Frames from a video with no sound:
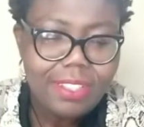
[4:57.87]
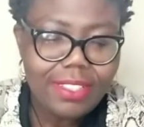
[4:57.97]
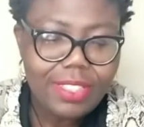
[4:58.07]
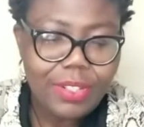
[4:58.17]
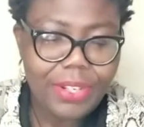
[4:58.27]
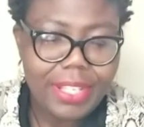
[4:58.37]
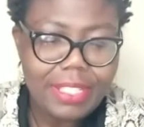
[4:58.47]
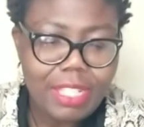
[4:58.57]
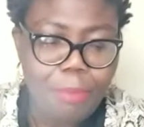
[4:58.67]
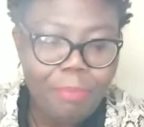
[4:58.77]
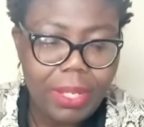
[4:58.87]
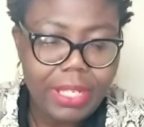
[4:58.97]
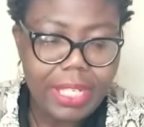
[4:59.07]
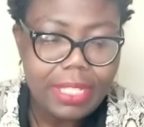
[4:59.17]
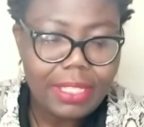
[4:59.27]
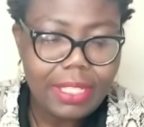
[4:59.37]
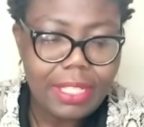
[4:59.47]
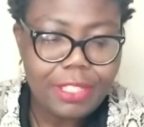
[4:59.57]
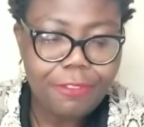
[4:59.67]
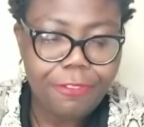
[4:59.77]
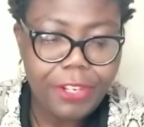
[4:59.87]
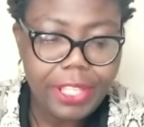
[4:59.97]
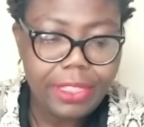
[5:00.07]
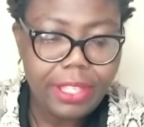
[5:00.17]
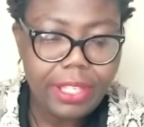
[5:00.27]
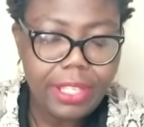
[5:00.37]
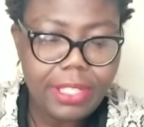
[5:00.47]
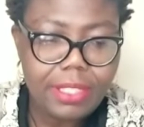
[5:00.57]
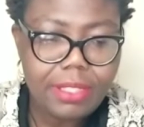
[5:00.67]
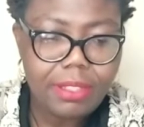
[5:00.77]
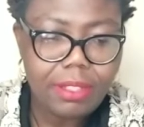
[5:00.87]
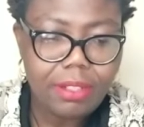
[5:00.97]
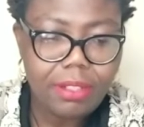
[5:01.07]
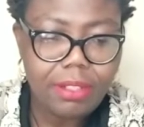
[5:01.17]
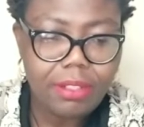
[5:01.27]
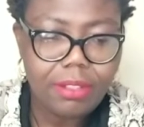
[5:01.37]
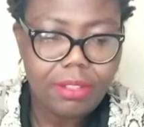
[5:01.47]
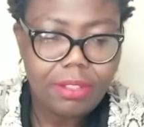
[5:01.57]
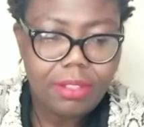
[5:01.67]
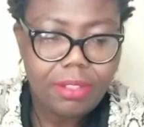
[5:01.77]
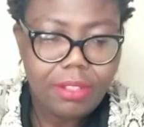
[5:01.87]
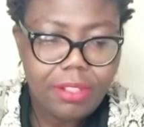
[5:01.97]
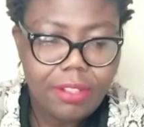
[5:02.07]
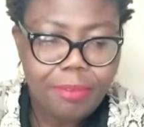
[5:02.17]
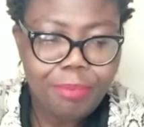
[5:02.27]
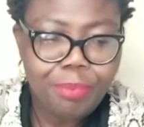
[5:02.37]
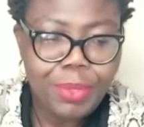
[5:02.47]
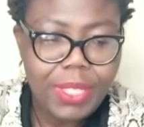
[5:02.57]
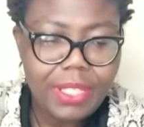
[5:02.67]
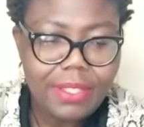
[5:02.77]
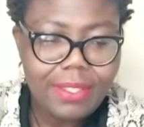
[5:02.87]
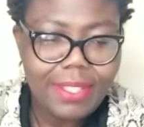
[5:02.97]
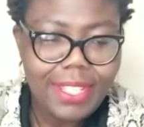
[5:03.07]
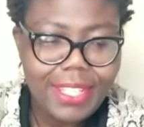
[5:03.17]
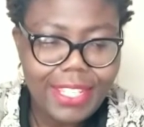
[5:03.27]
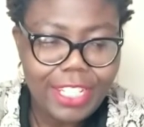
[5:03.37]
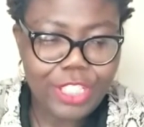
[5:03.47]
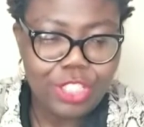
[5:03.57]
So it's abundance, it's faith, it's uh, peace, inner